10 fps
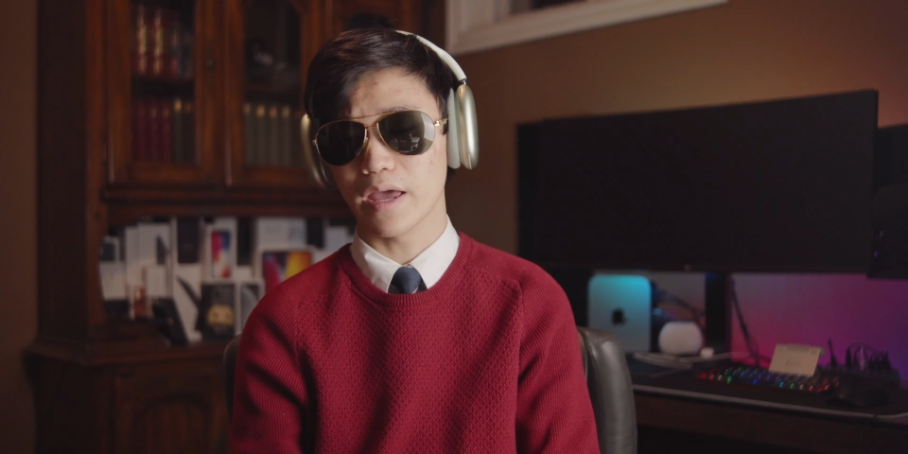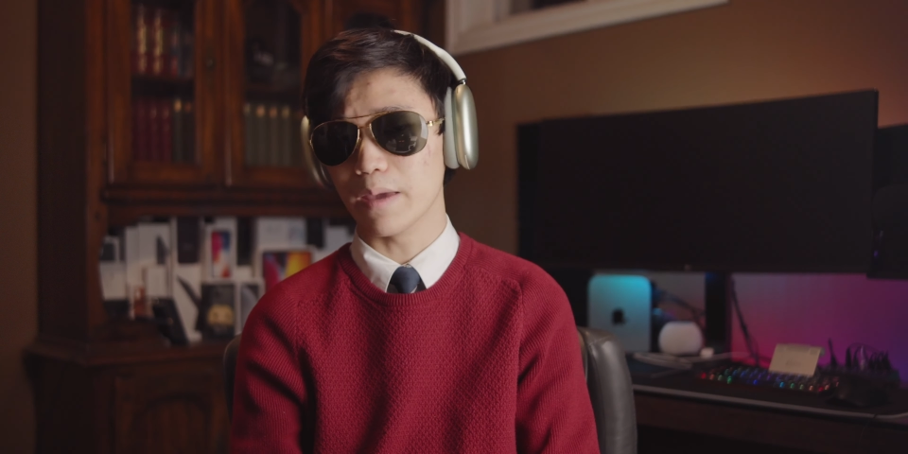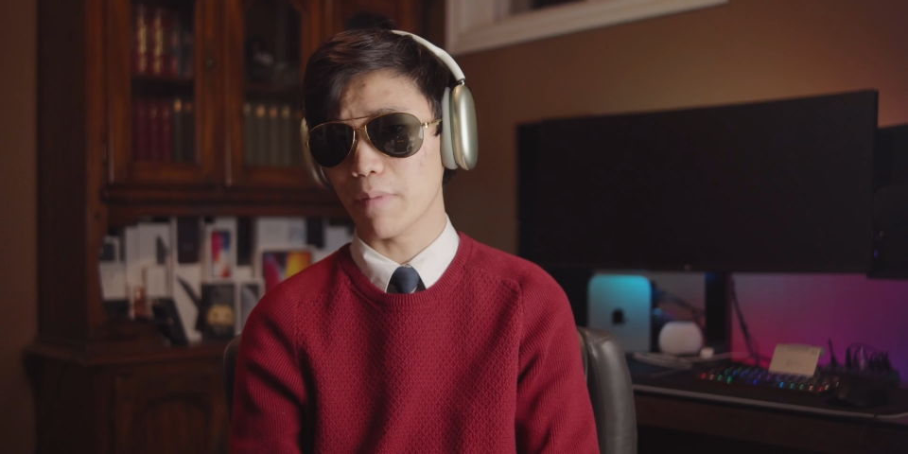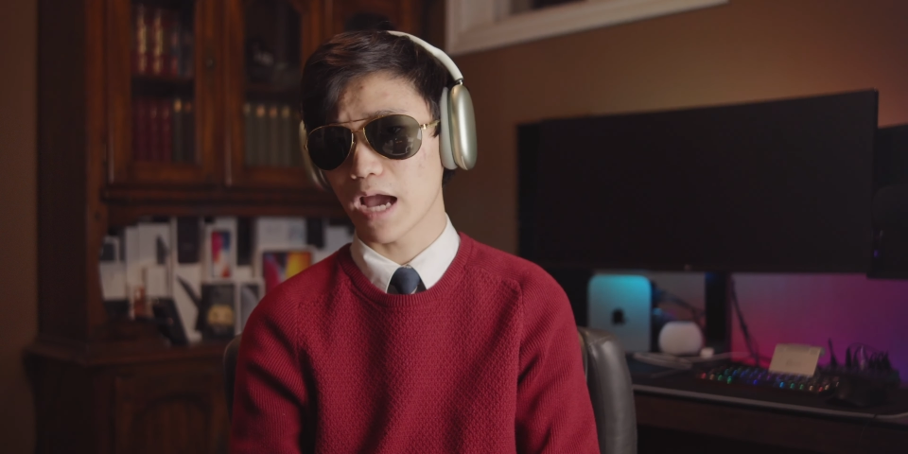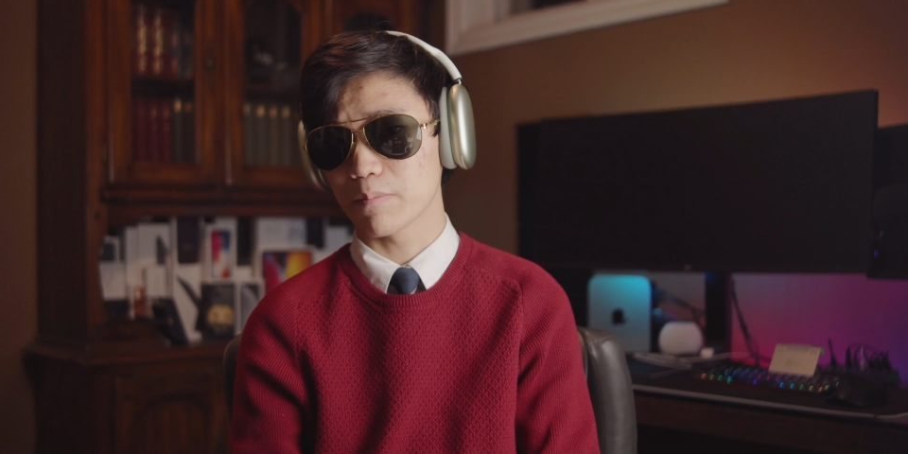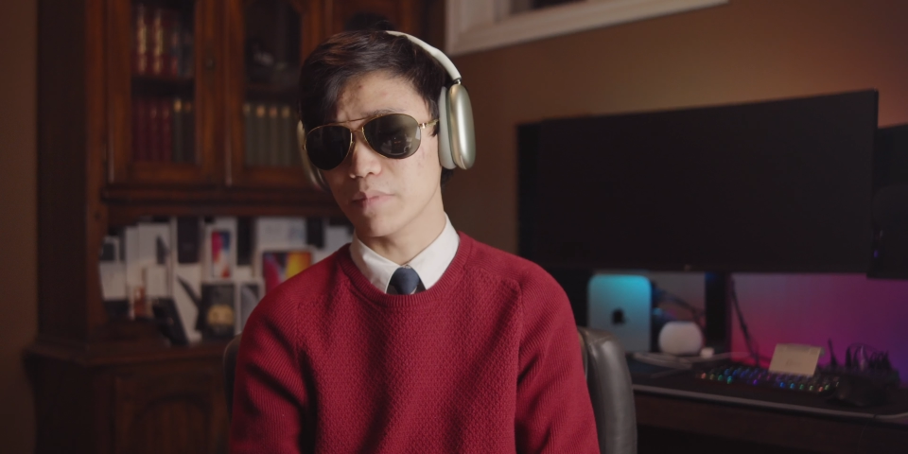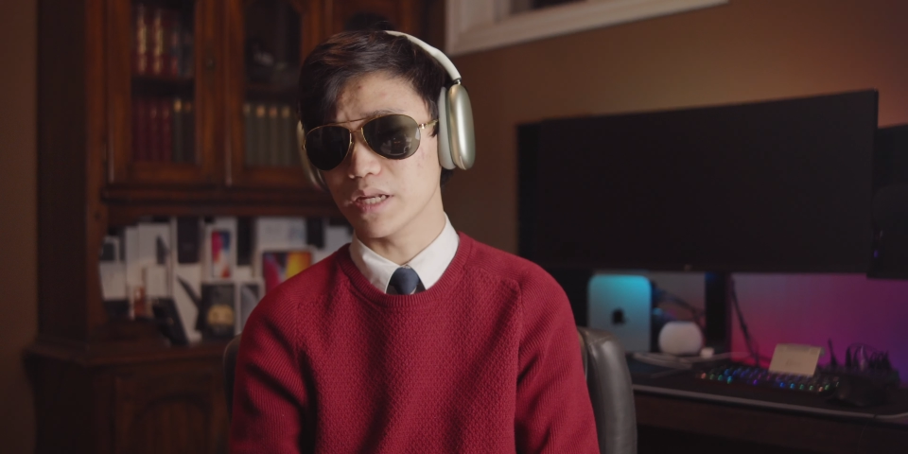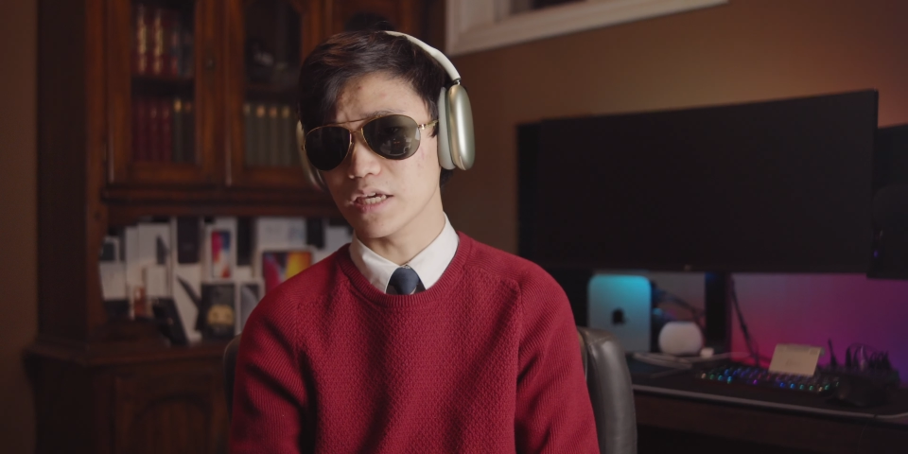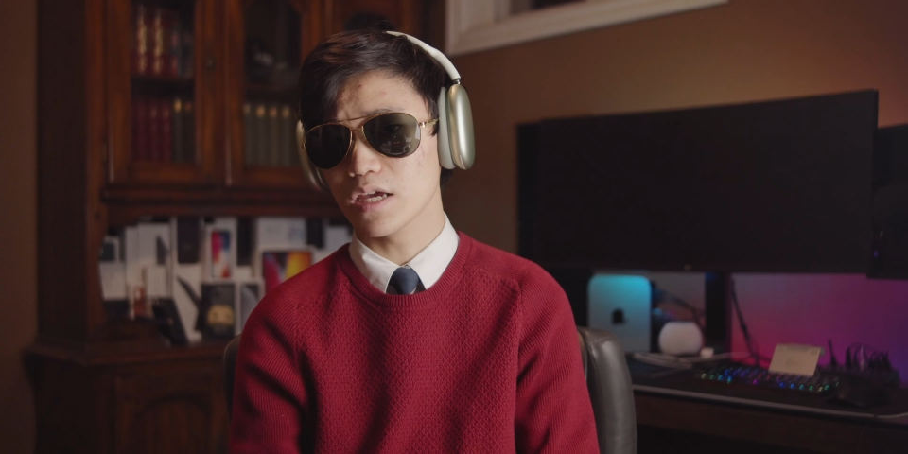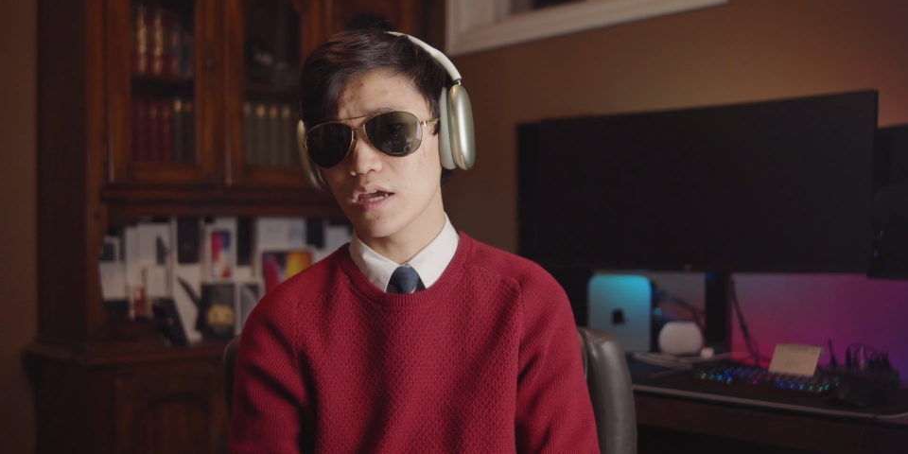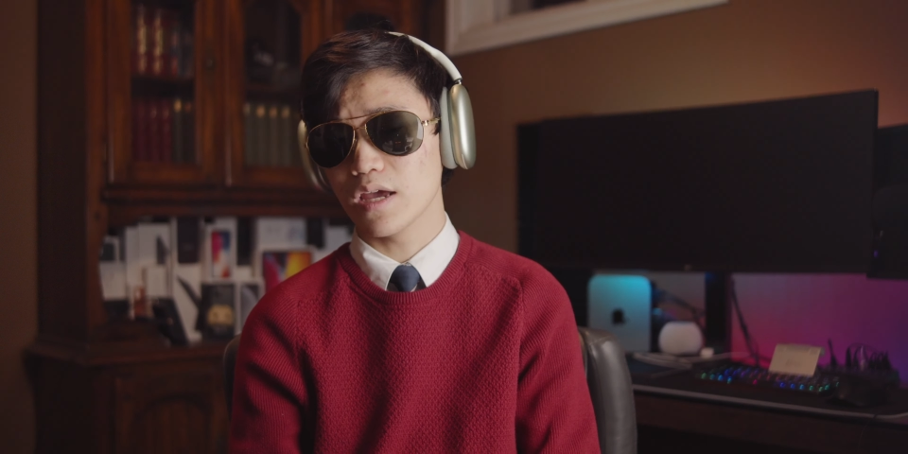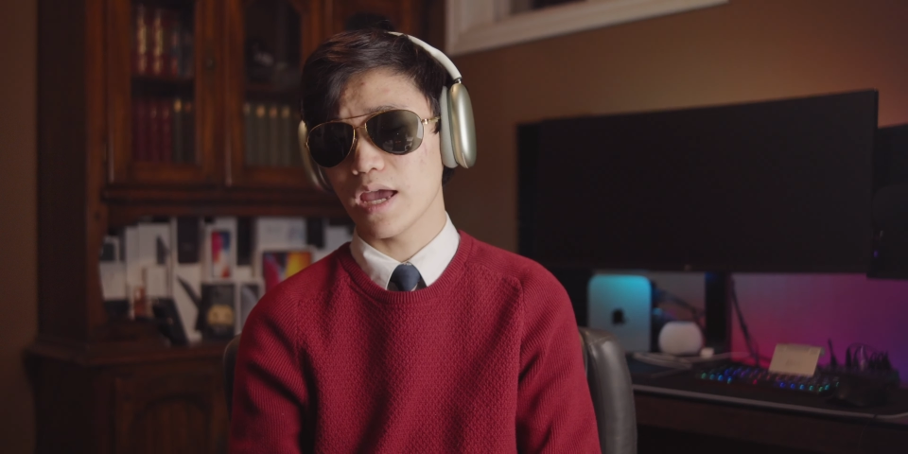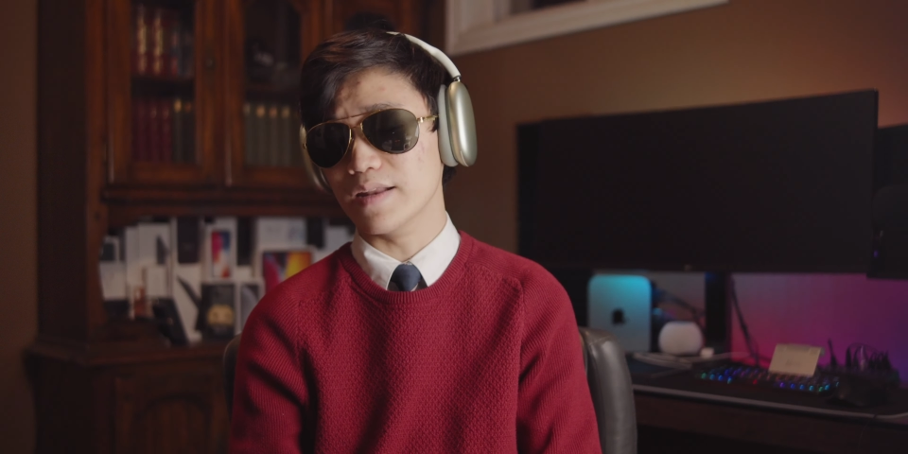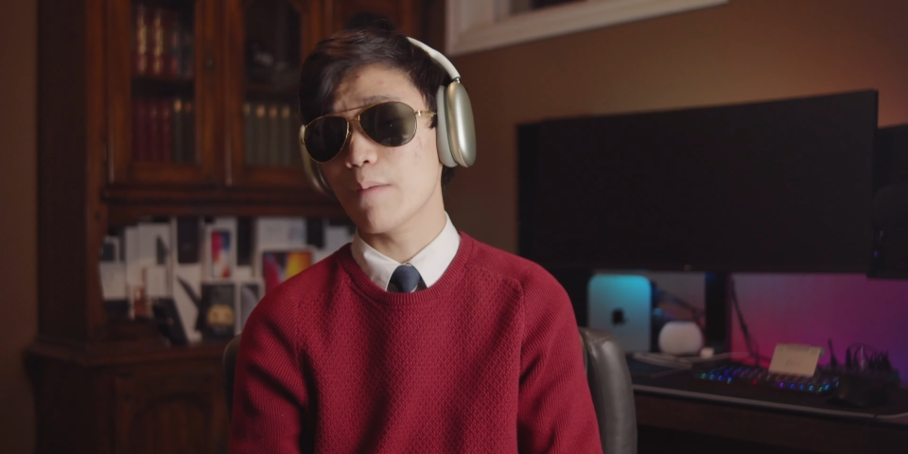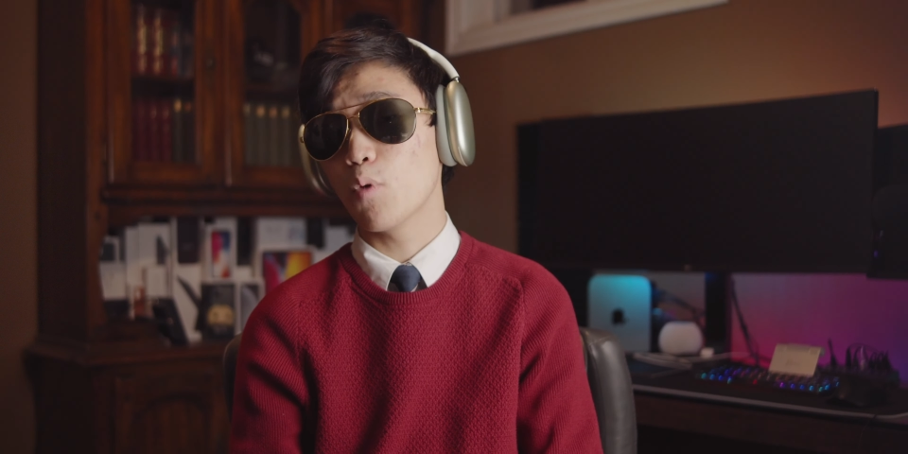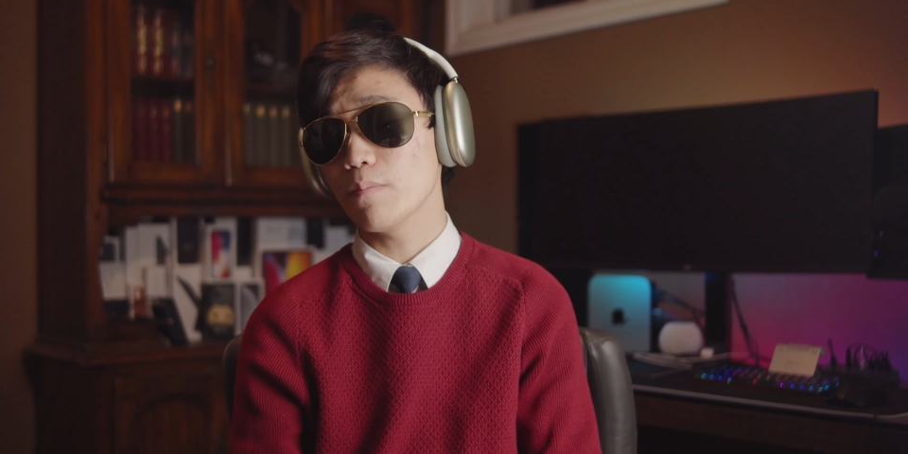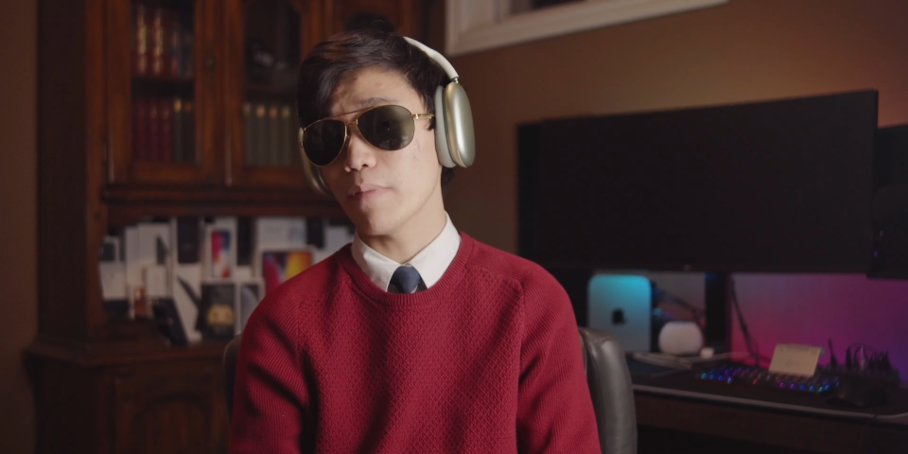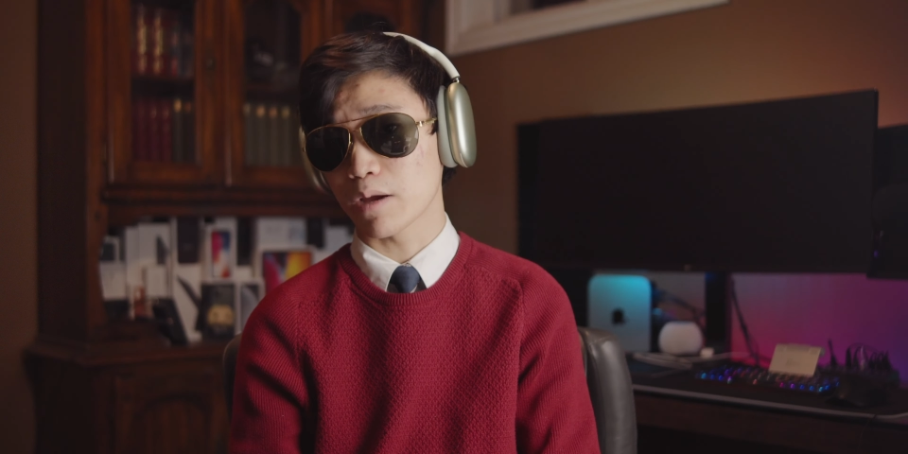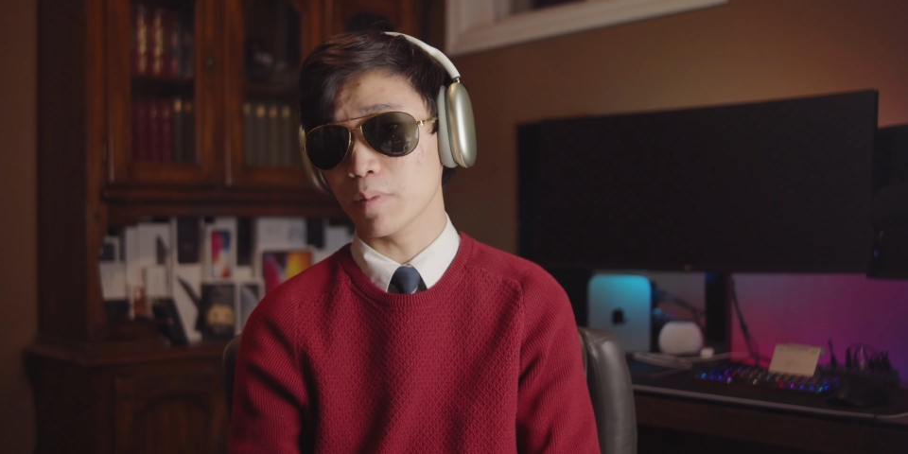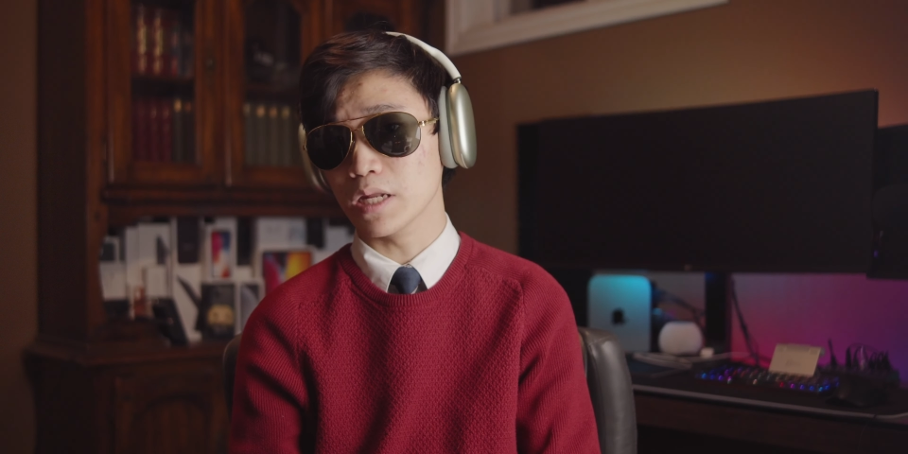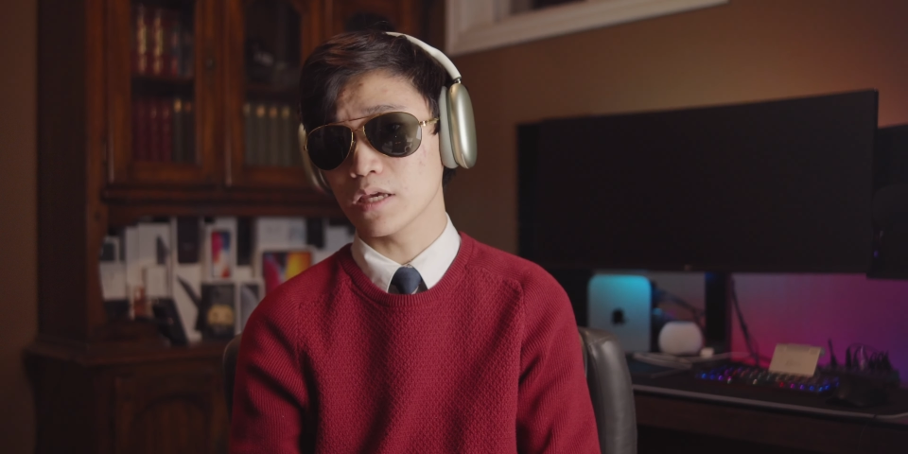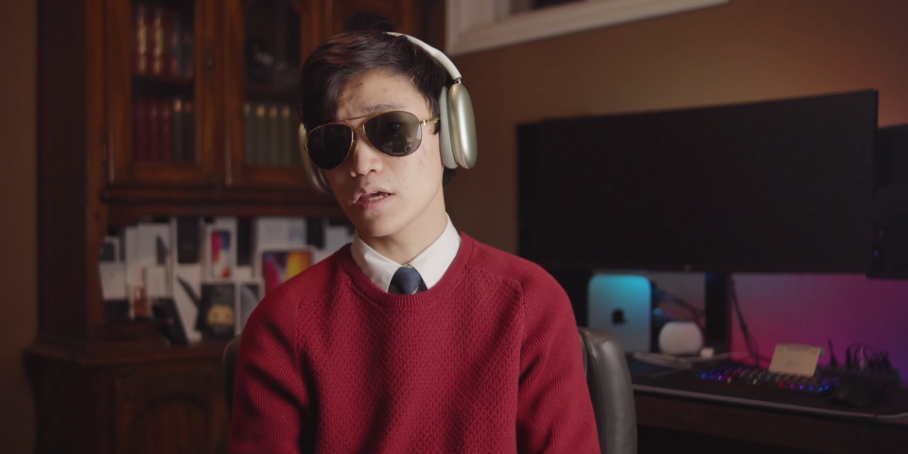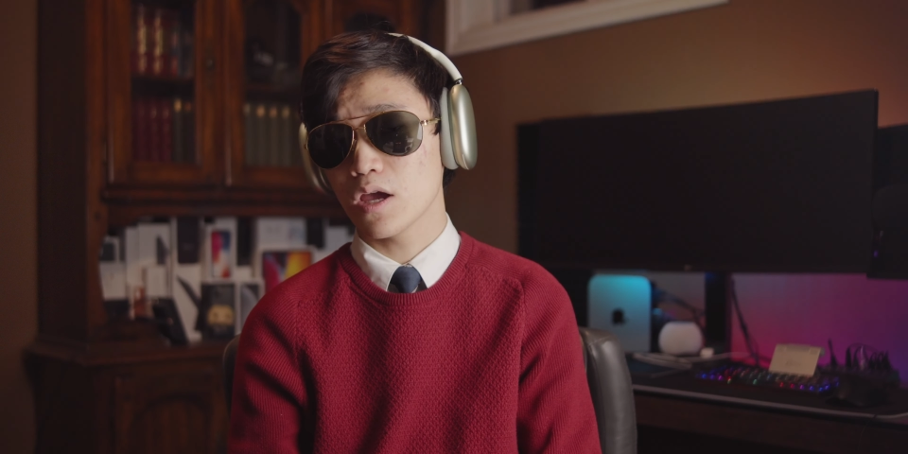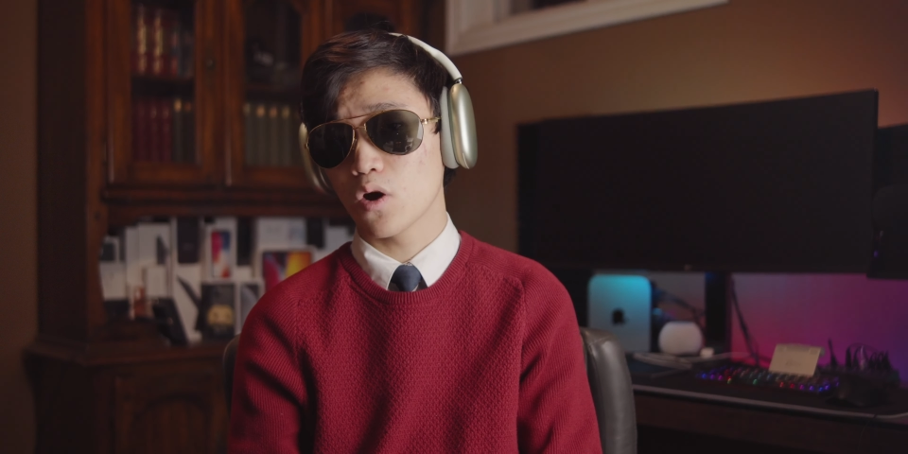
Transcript: a Mac Mini, an M1 Mac Mini,